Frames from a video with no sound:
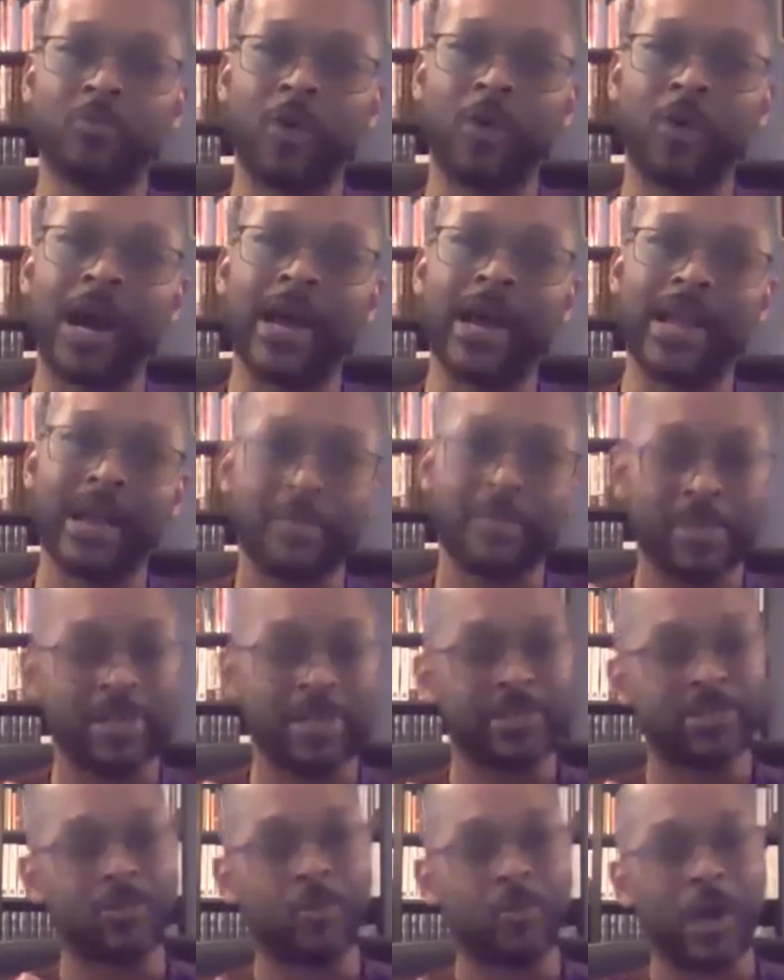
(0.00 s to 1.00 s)
why I'm
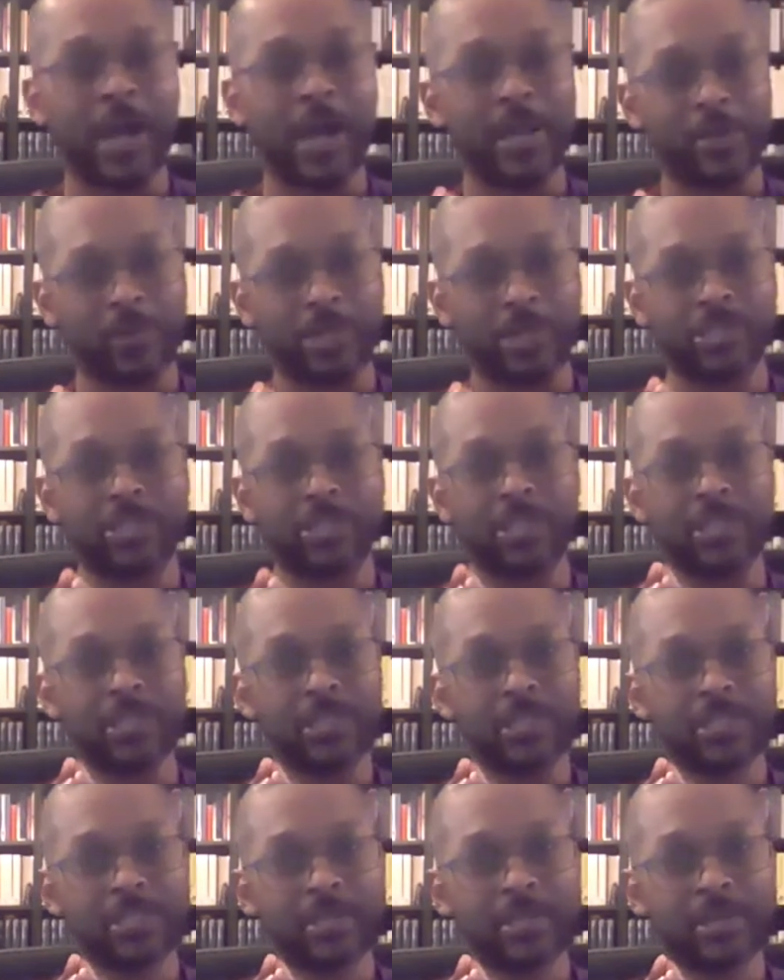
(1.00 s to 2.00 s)
into the why
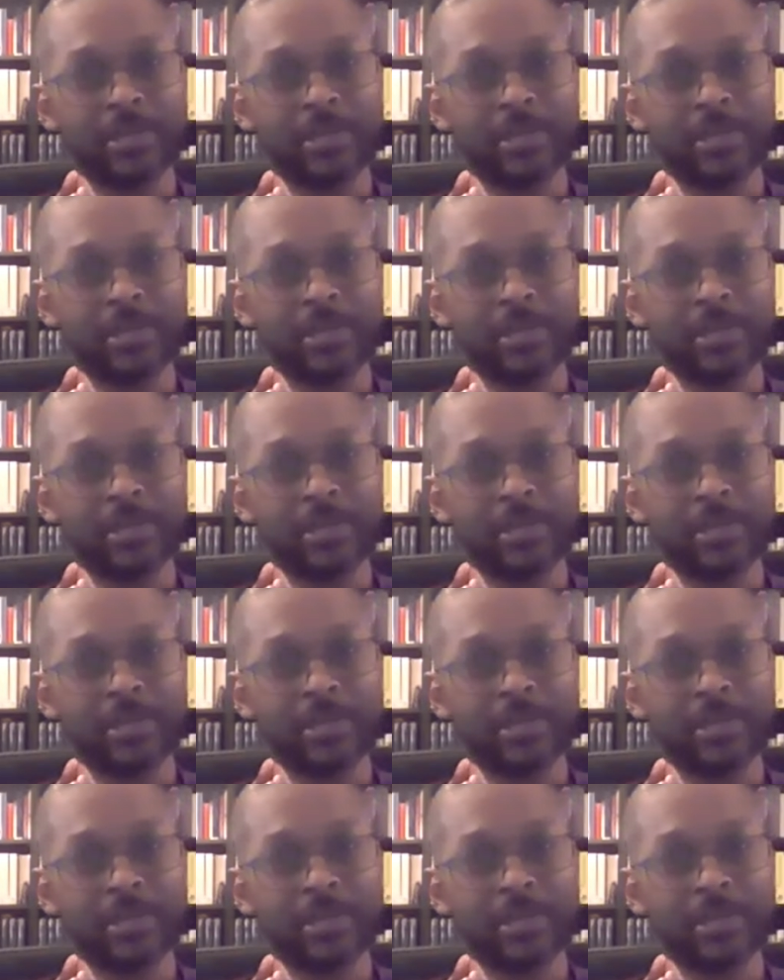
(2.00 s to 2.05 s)
questions.